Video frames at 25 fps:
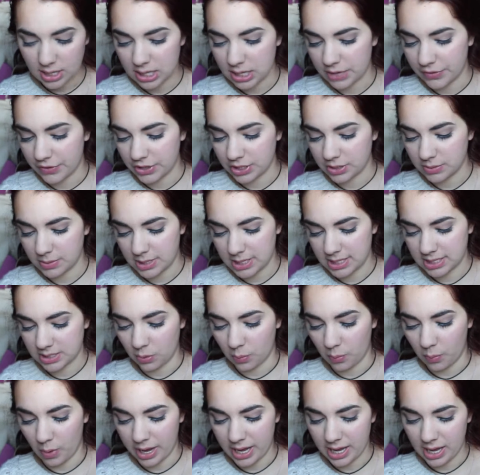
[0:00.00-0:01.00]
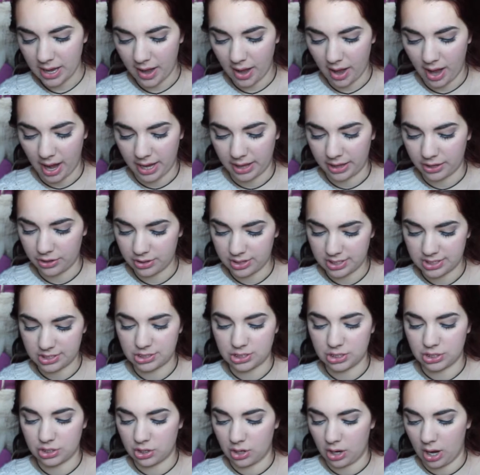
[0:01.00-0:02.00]
The first one is a white eyeliner.
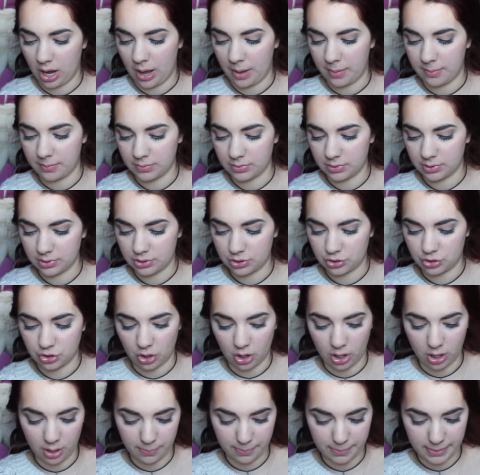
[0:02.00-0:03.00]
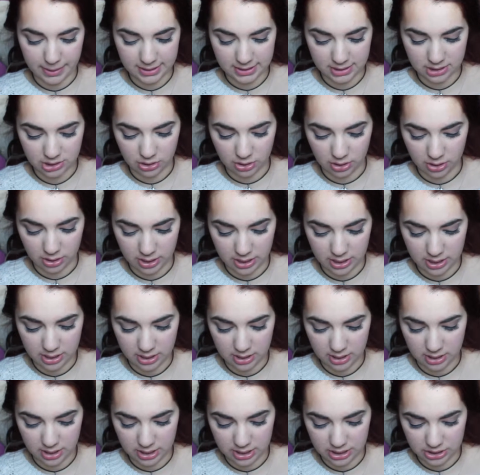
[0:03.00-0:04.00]
This is a um, Kajal pencil,
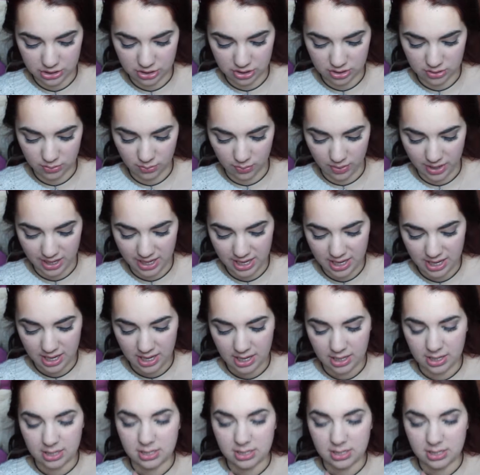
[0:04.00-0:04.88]
and it's just white.